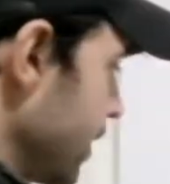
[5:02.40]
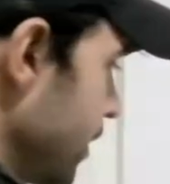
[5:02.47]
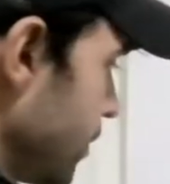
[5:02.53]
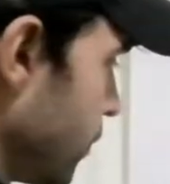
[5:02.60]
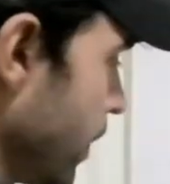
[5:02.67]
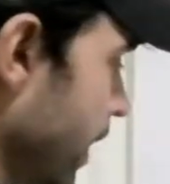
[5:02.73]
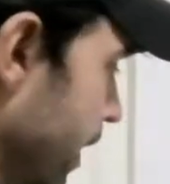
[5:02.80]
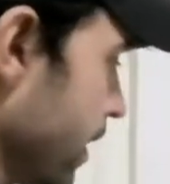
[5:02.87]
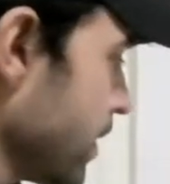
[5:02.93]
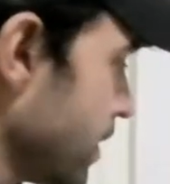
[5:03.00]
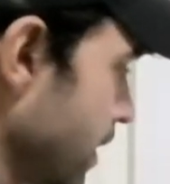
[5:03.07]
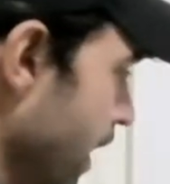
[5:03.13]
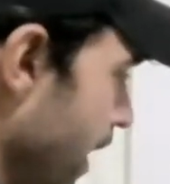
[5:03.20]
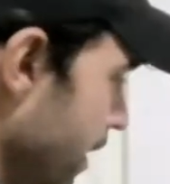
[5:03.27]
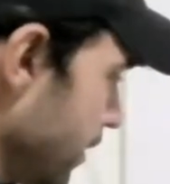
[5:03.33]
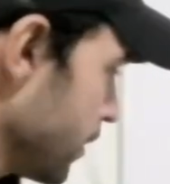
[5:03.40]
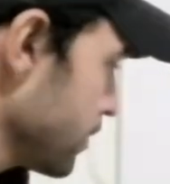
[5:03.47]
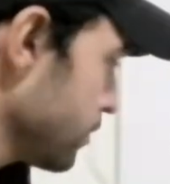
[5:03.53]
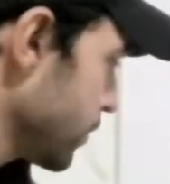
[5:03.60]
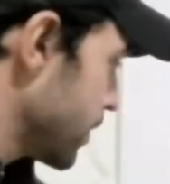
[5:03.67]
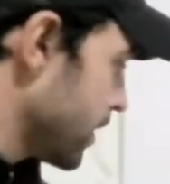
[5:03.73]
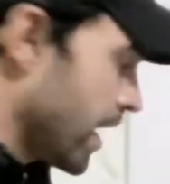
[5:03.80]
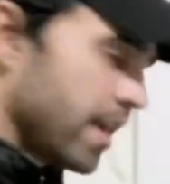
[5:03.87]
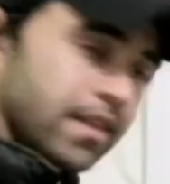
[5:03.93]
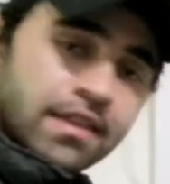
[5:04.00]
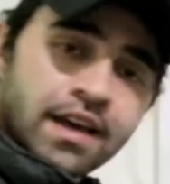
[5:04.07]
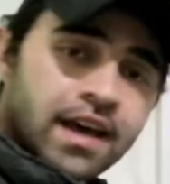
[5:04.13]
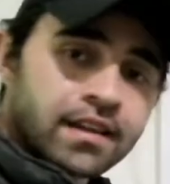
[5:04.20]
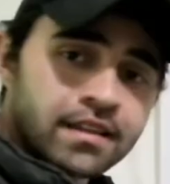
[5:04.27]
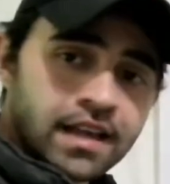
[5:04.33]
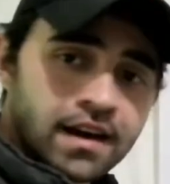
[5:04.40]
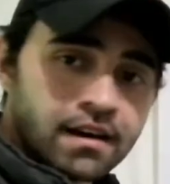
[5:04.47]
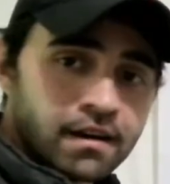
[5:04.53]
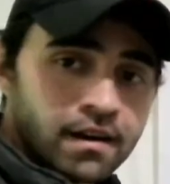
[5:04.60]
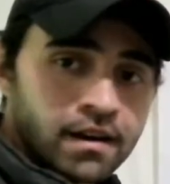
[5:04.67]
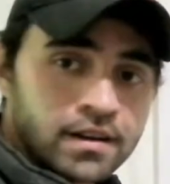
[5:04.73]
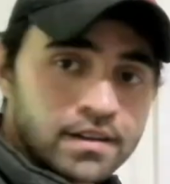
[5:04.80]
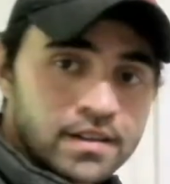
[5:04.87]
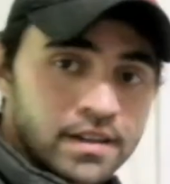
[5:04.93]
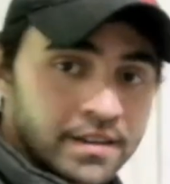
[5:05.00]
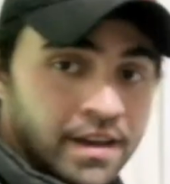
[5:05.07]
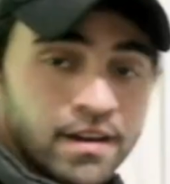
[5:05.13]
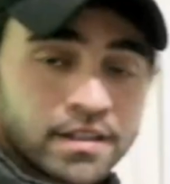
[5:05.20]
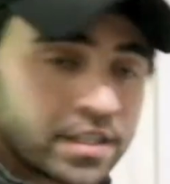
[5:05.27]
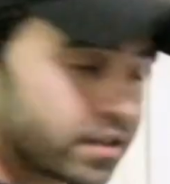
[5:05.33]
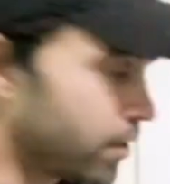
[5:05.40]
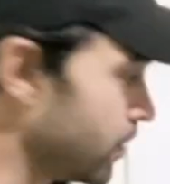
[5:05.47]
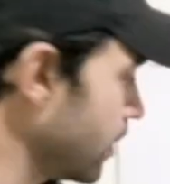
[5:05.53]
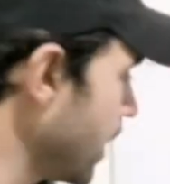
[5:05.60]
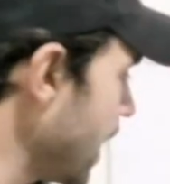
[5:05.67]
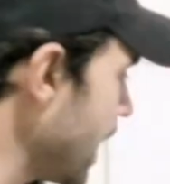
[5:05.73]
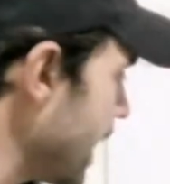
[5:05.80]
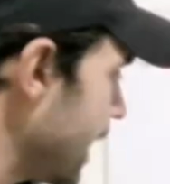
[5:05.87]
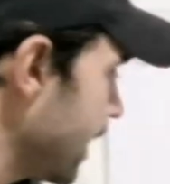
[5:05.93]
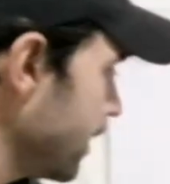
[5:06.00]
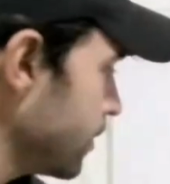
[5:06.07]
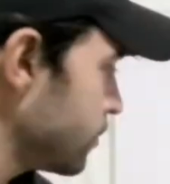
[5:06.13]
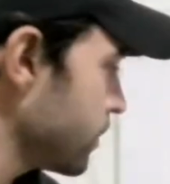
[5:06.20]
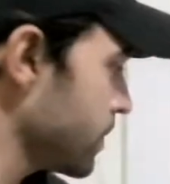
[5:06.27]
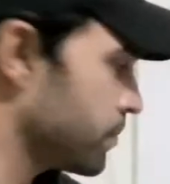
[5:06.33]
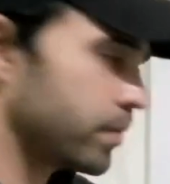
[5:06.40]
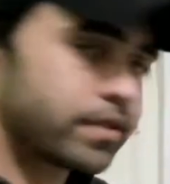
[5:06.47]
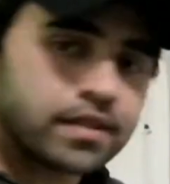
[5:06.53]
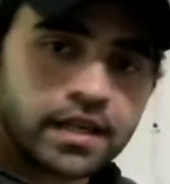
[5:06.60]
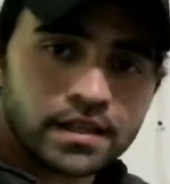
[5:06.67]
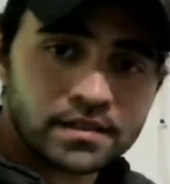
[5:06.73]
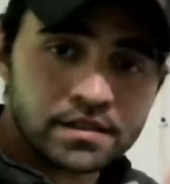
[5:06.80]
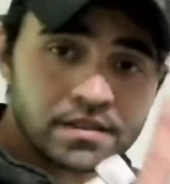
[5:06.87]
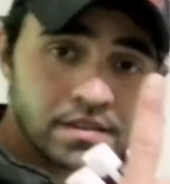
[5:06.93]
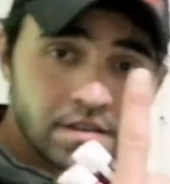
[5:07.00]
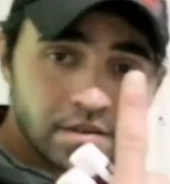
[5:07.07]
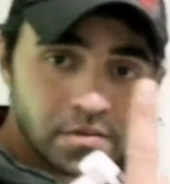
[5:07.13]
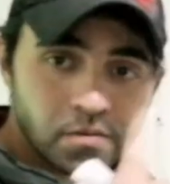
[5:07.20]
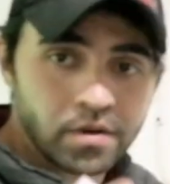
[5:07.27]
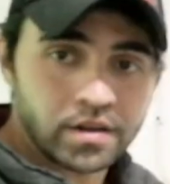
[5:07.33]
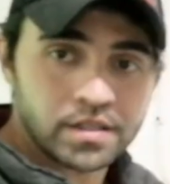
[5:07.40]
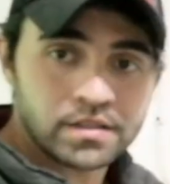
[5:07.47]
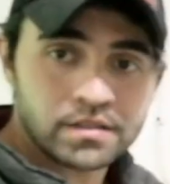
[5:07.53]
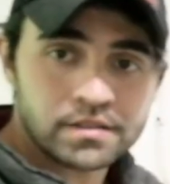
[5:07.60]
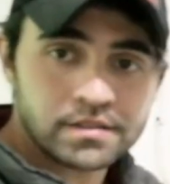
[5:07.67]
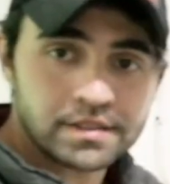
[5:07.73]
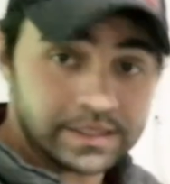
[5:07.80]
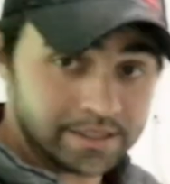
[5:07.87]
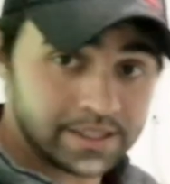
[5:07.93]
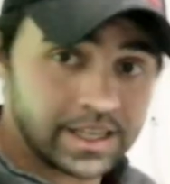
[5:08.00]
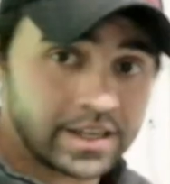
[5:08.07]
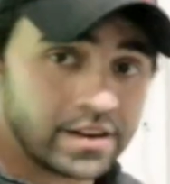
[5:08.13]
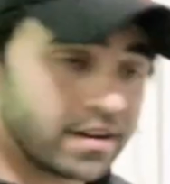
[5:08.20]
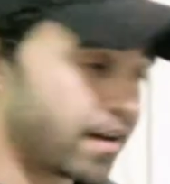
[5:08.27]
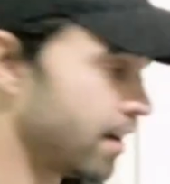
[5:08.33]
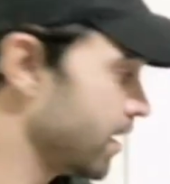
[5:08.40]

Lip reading: we can say we say that the article a represents one in the singular.